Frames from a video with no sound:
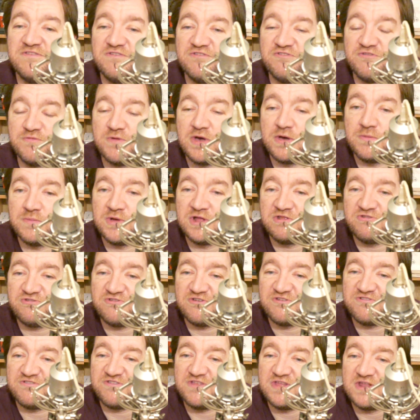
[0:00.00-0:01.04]
It's about
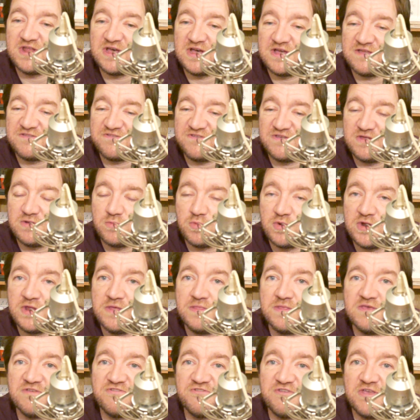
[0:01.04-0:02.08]
Manchester United winning
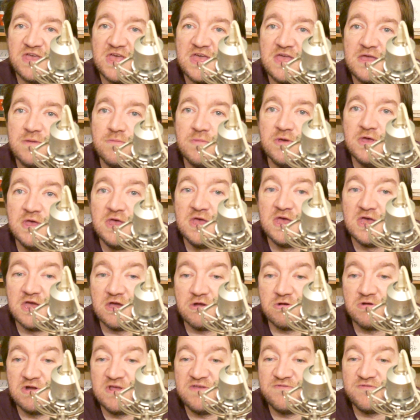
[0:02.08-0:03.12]
this game at
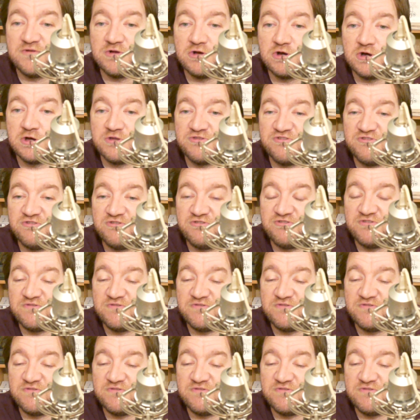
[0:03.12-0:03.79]
Craven Cottage.